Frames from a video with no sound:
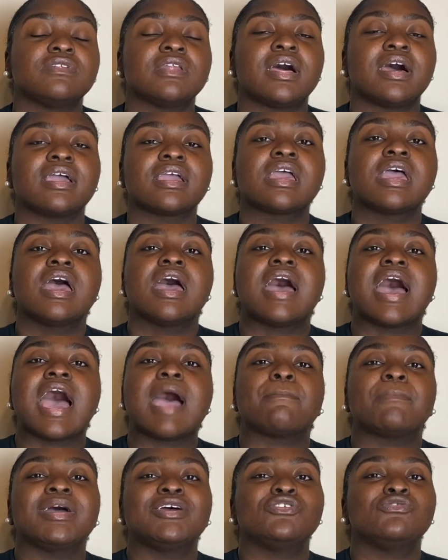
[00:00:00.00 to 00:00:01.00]
Like
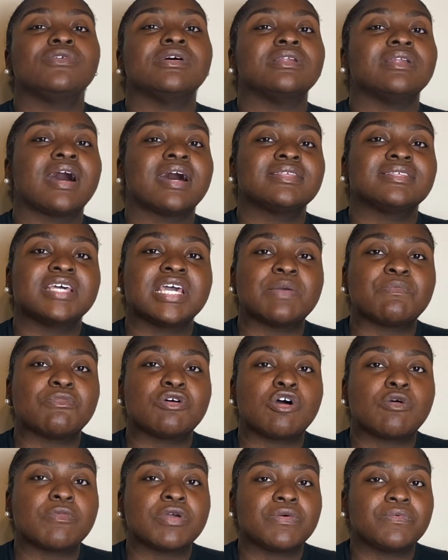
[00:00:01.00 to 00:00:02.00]
I might do a latte
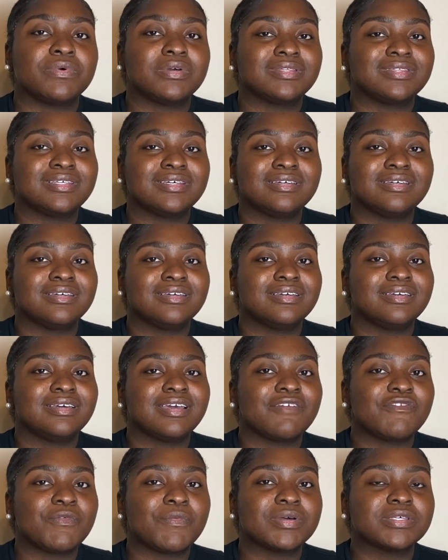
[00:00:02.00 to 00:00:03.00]
moment with
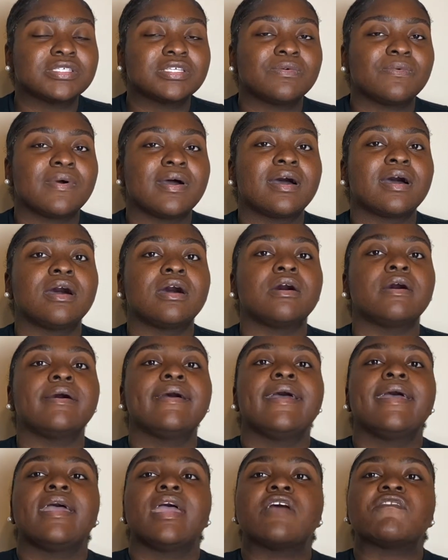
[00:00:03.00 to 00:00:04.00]
it every once in a
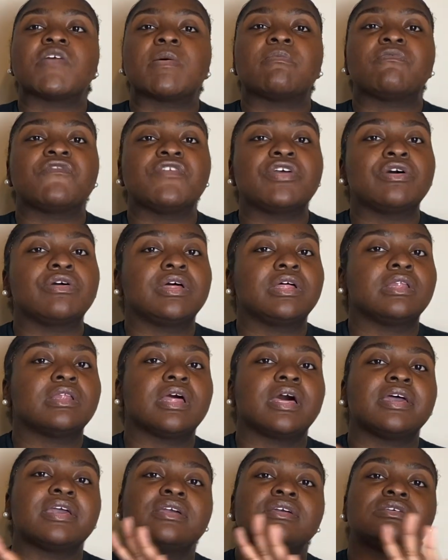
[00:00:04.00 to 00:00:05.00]
while. If I'm feeling
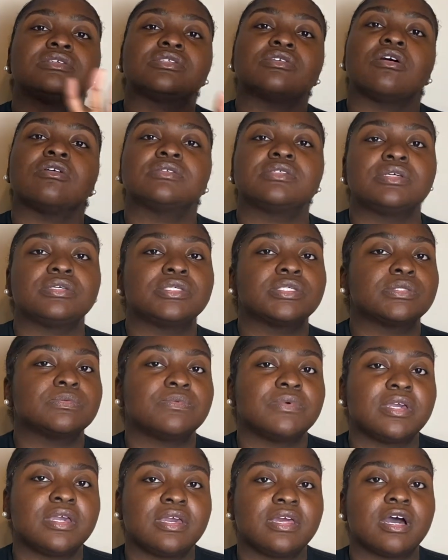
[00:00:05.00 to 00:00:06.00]
like salty
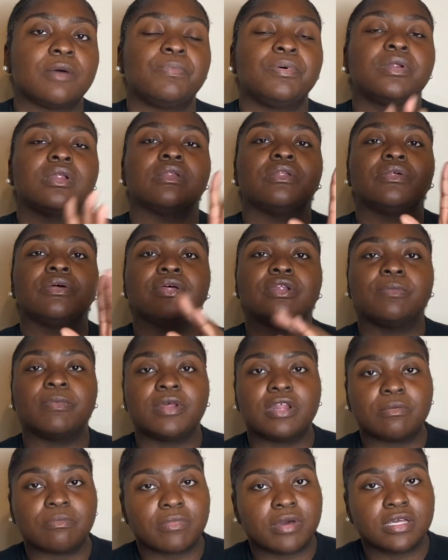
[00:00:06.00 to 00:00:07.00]
sweet, I put a little
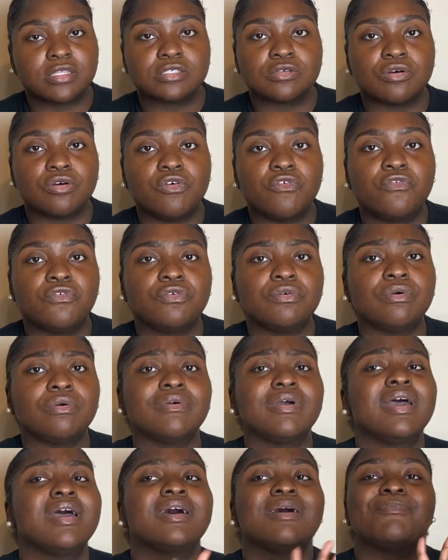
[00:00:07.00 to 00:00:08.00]
bit in my
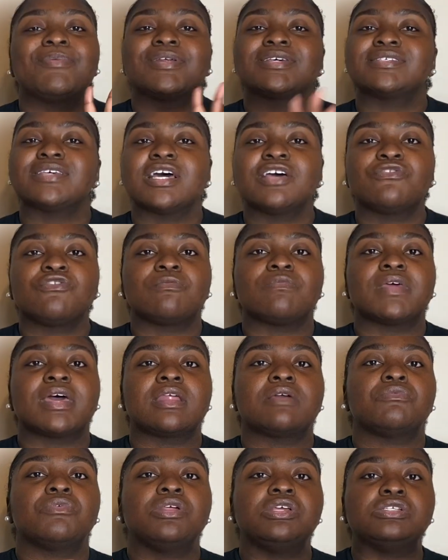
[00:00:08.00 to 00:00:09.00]
tofu. But aside from
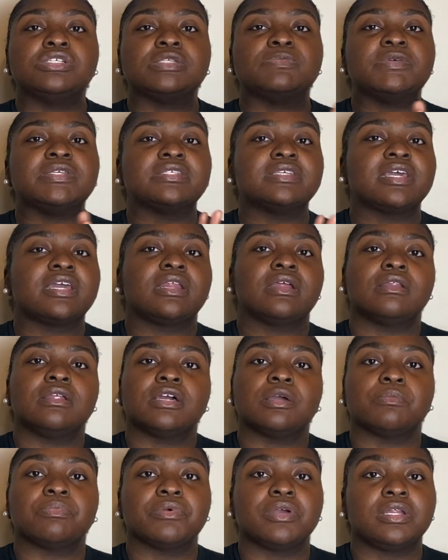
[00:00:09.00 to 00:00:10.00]
that, it really just be staying there
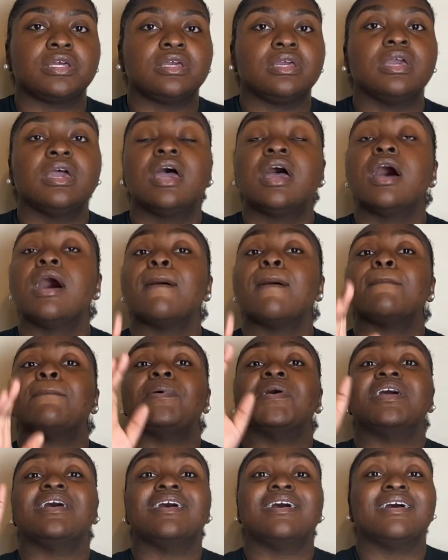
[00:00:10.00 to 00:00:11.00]
looking pretty.
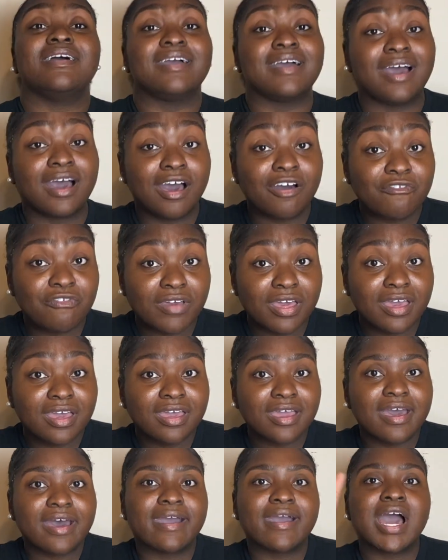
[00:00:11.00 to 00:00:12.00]
But agave
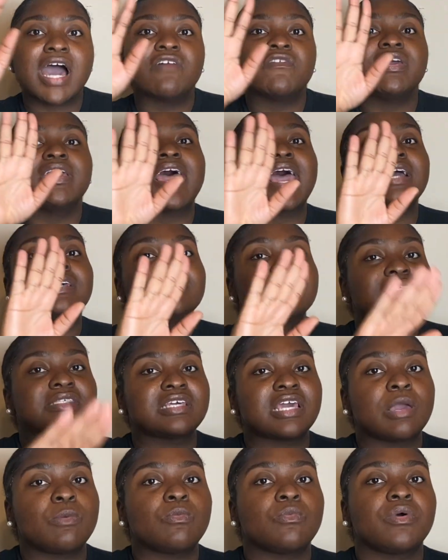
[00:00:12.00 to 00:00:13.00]
acts the
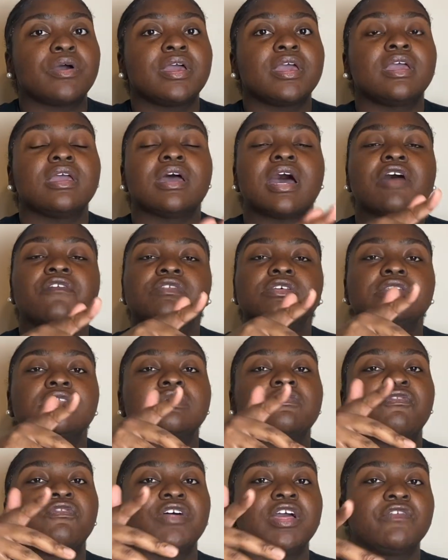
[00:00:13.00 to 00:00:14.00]
same way. Obviously
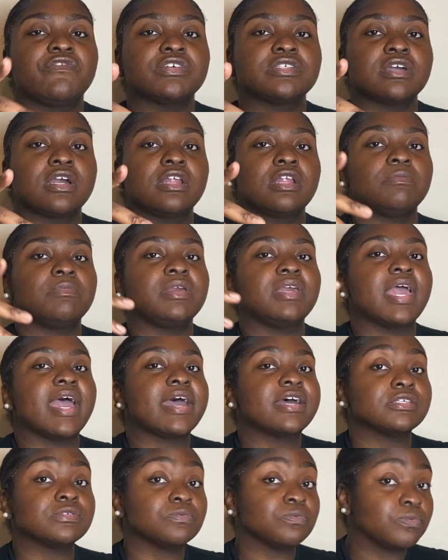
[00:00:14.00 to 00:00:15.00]
the flavor is not gonna be
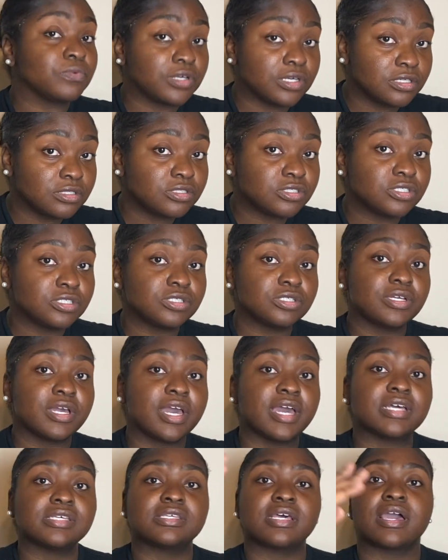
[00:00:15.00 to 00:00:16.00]
as rich
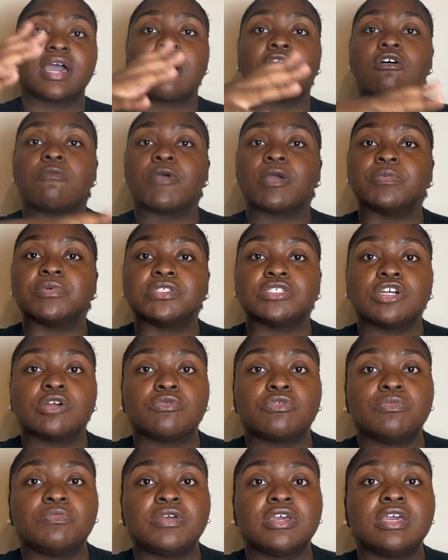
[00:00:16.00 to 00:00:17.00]
as like how a maple syrup
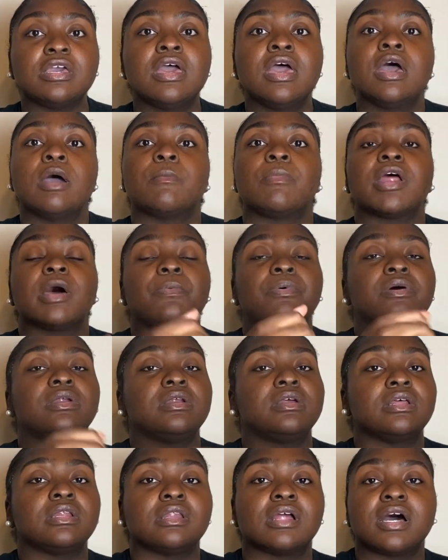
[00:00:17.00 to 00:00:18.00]
will be, but I put
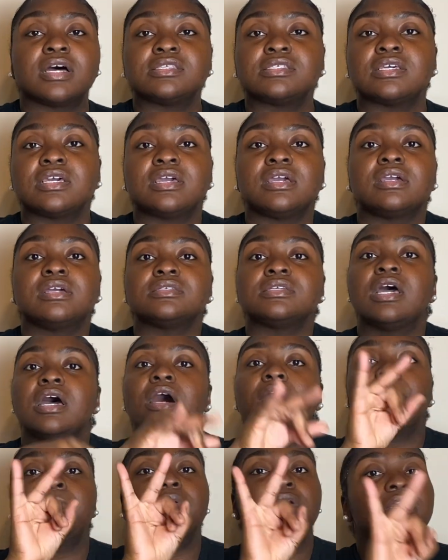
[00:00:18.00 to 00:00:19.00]
it in lattes,
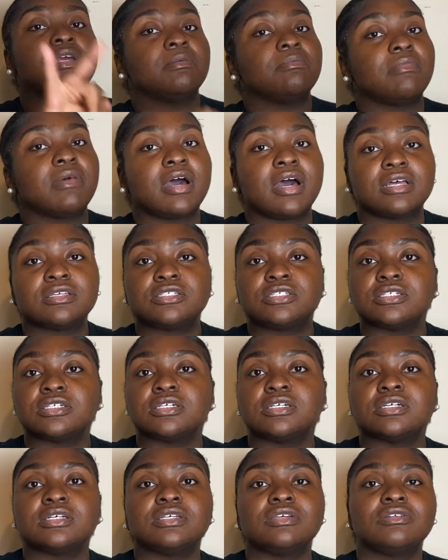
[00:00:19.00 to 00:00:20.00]
I put it in
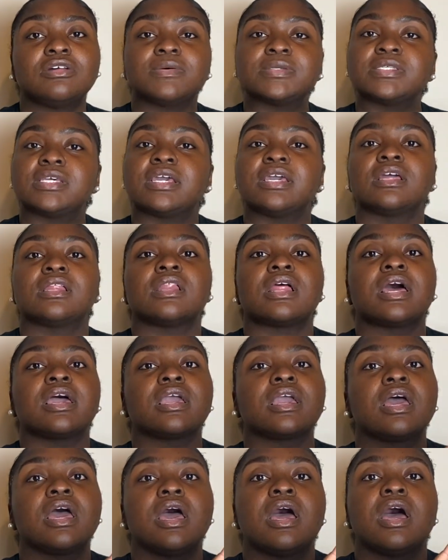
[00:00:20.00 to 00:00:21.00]
matcha, you know what I'm saying?
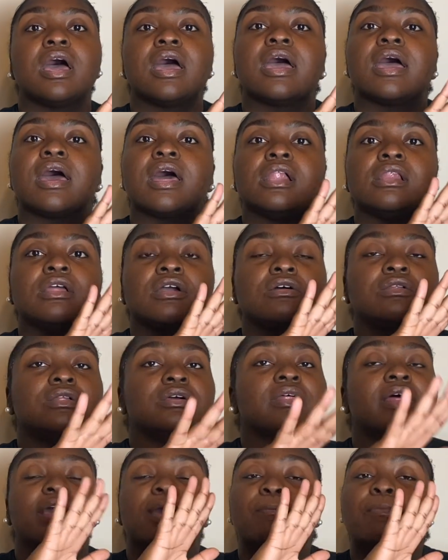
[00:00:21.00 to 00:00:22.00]
Like
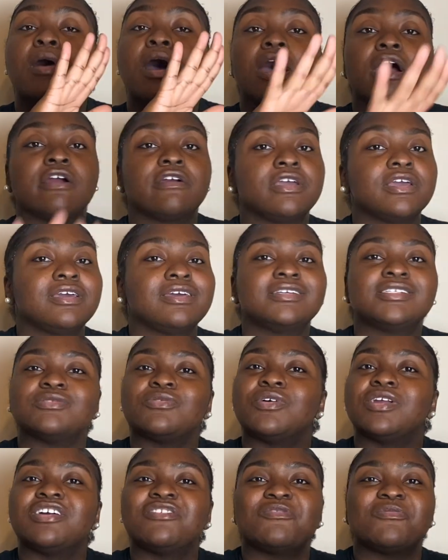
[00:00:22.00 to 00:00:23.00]
liquid, like porridge,
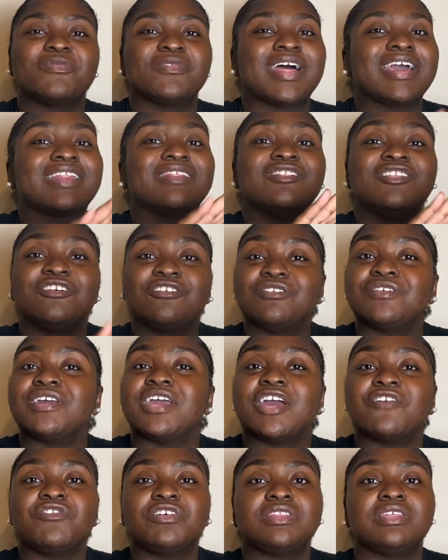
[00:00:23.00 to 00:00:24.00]
whatever, like literally
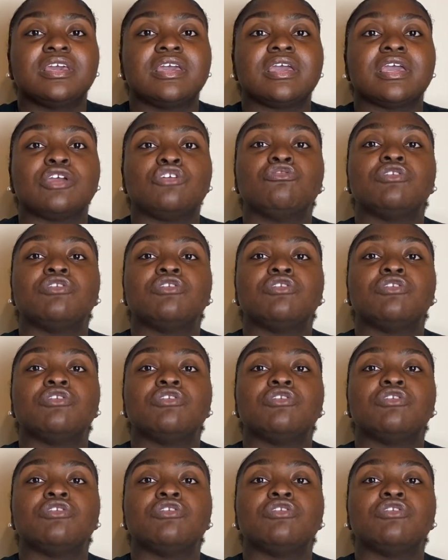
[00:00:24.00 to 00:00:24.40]
everything.